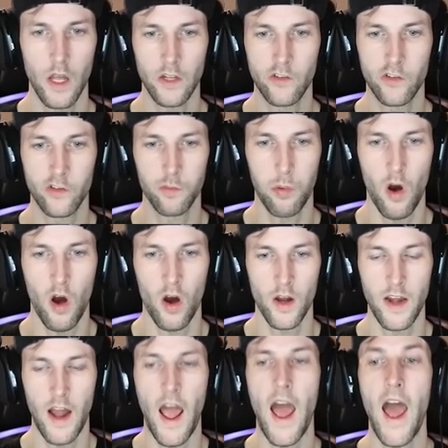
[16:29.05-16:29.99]
it
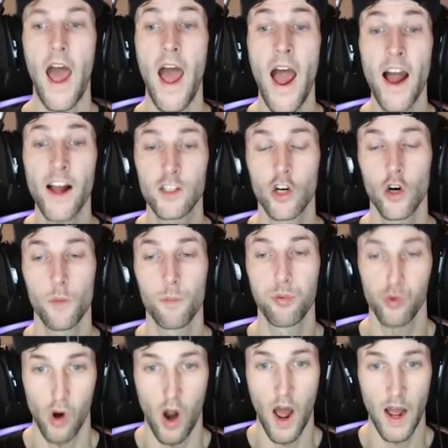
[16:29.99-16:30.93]
spawned Hacker
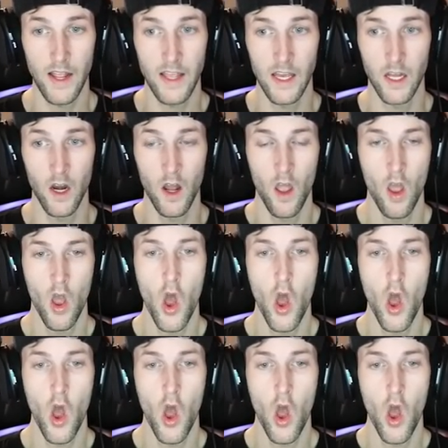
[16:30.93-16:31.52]
Brian,